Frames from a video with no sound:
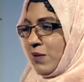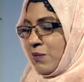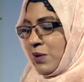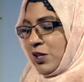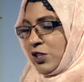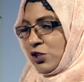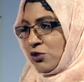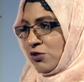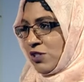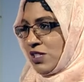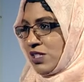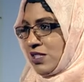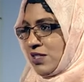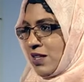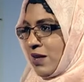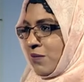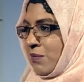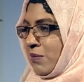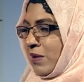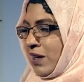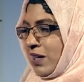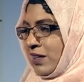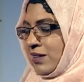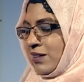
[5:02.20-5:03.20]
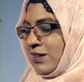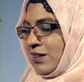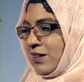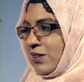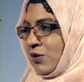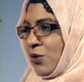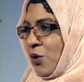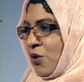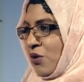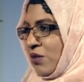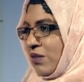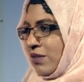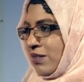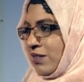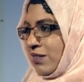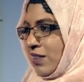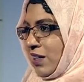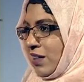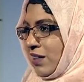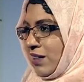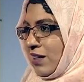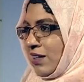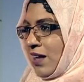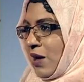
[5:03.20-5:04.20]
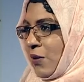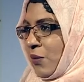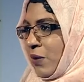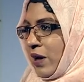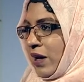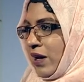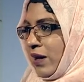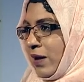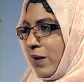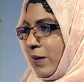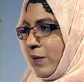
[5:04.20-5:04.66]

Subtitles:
them and trust them and not think in that way.